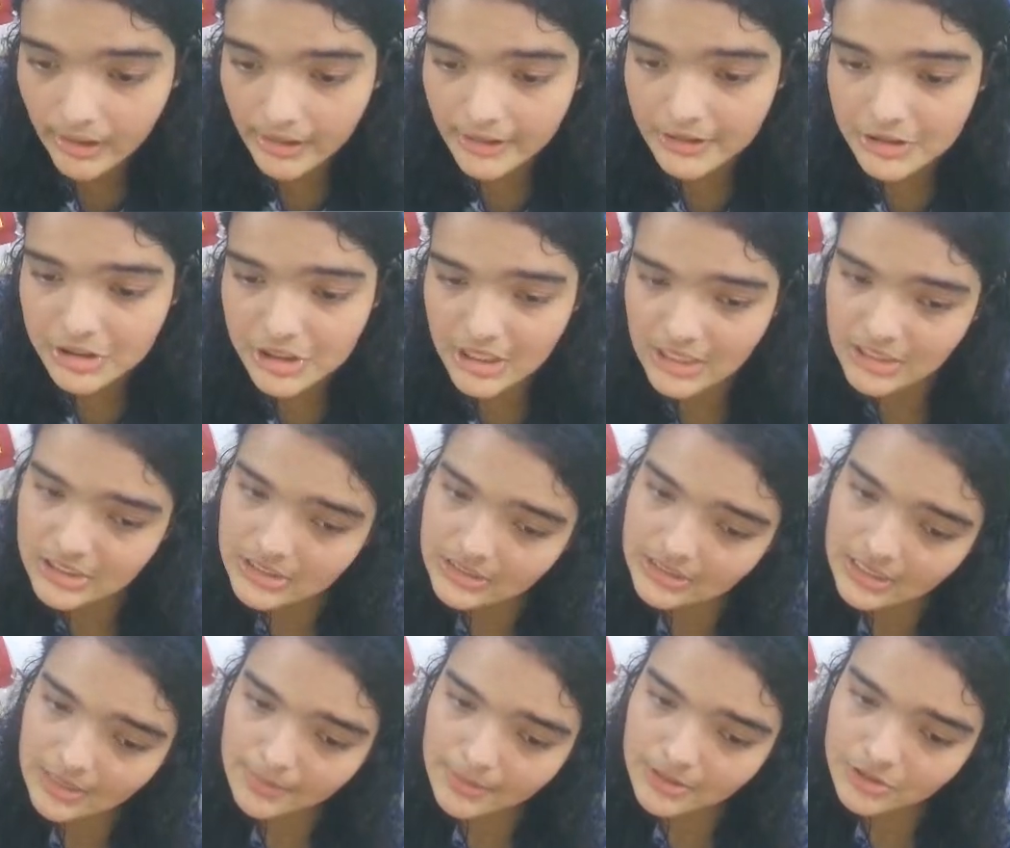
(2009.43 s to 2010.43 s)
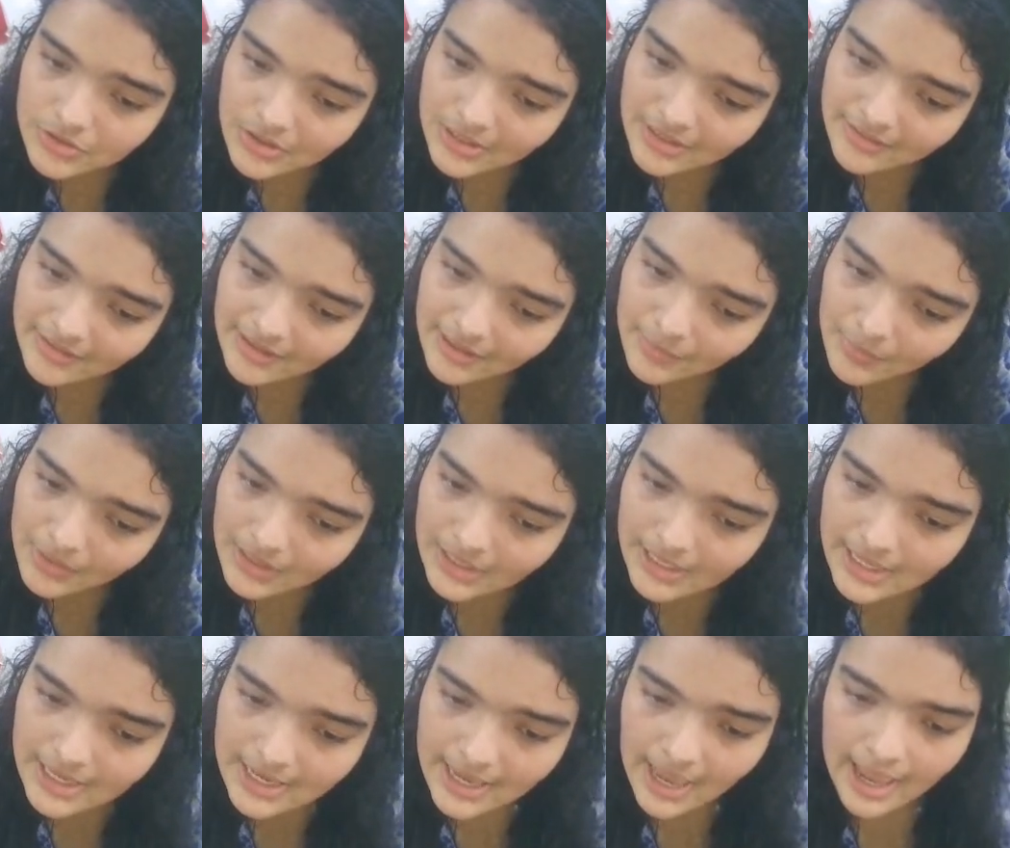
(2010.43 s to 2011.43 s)
Change the image really
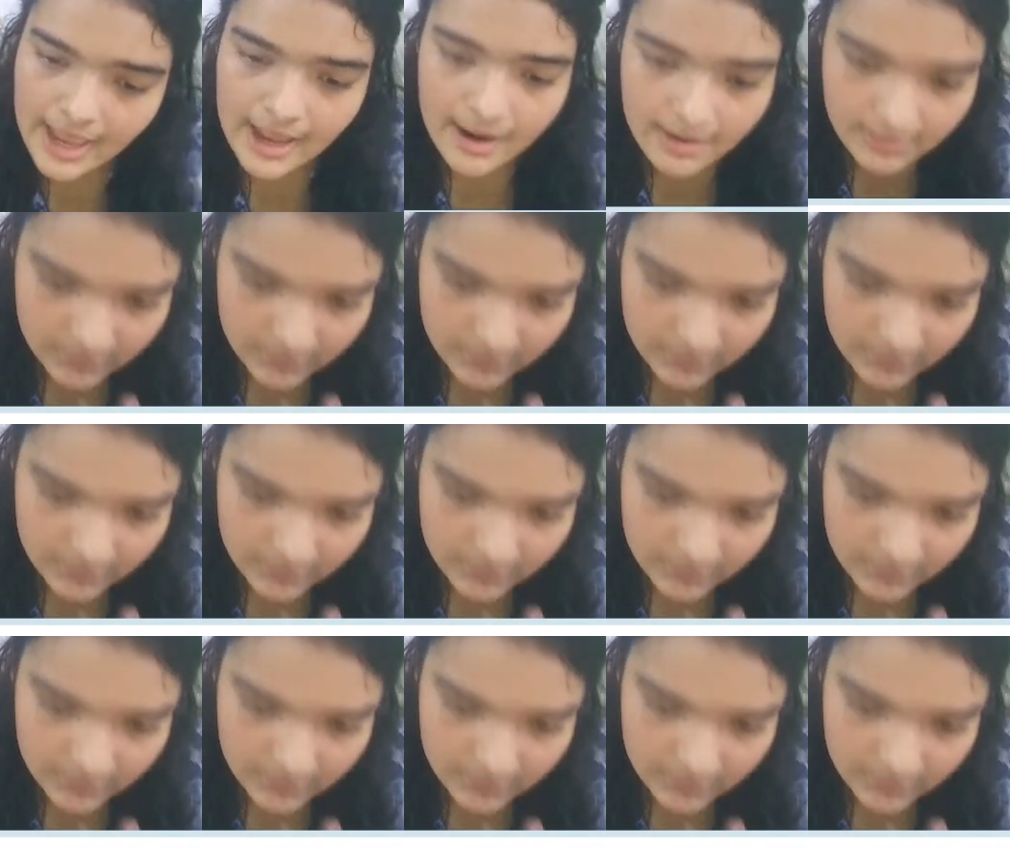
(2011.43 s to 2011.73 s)
quickly, and